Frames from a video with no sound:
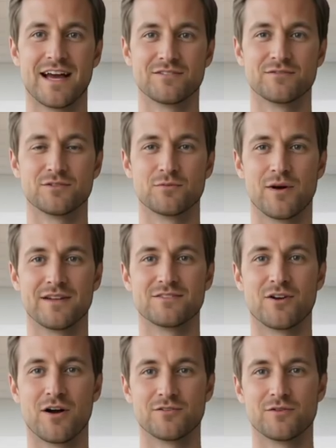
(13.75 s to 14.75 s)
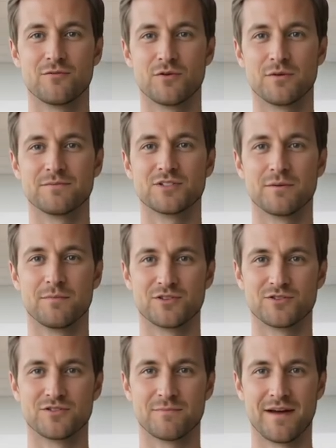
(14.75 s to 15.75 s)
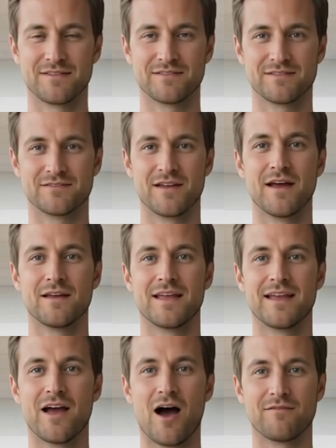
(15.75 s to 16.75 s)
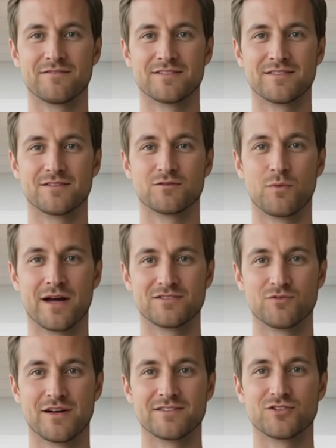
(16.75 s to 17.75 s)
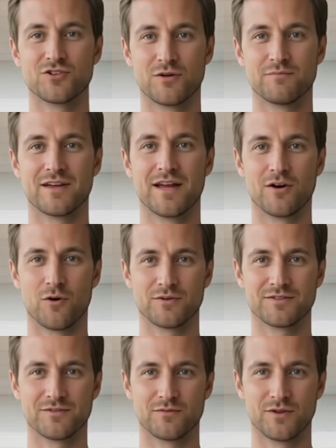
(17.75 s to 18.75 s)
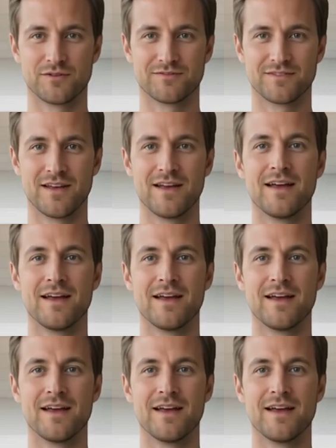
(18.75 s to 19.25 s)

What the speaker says: entranceways, laundry rooms, commercial spaces like offices, restaurants, gyms, and yoga studios.